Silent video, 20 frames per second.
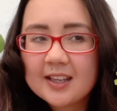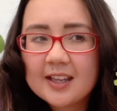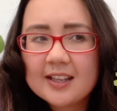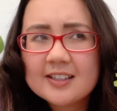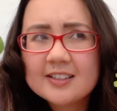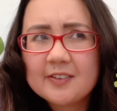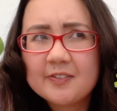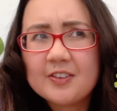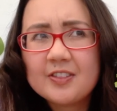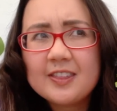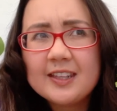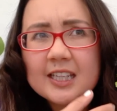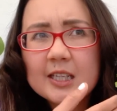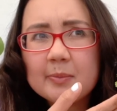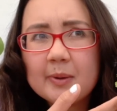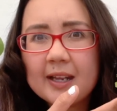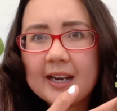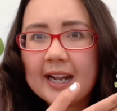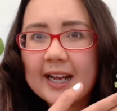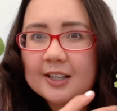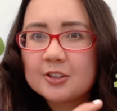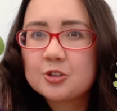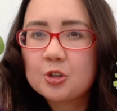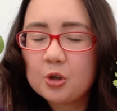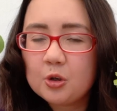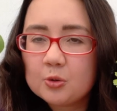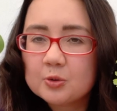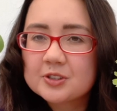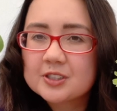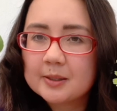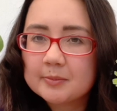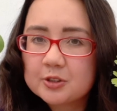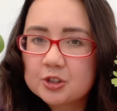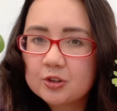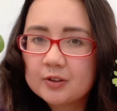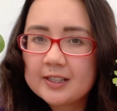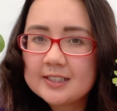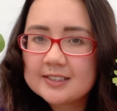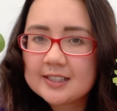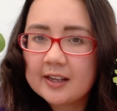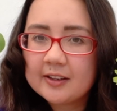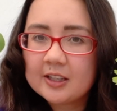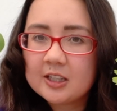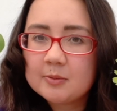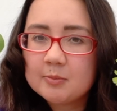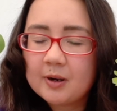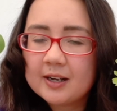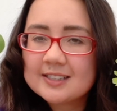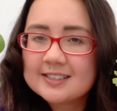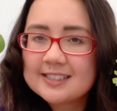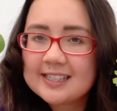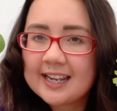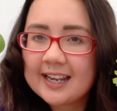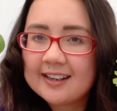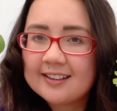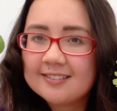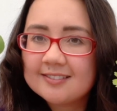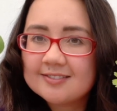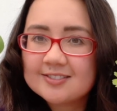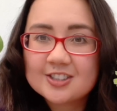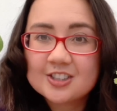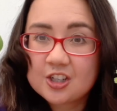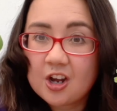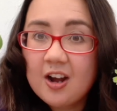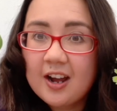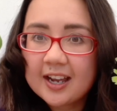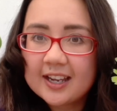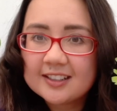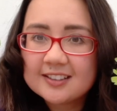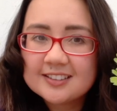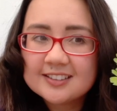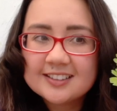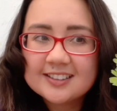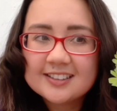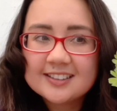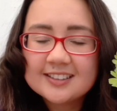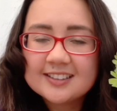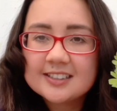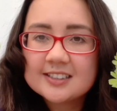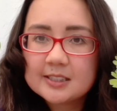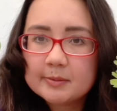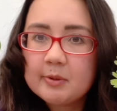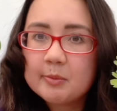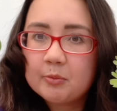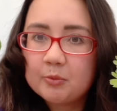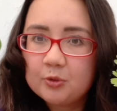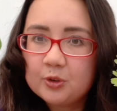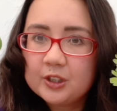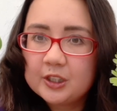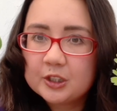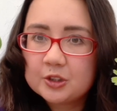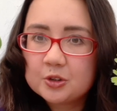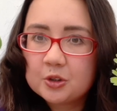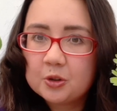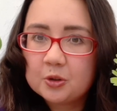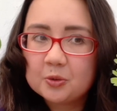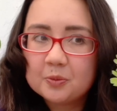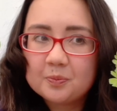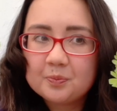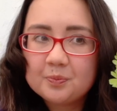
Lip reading: So if you think about how tall some trees are that you might see outside, some of them are really tall.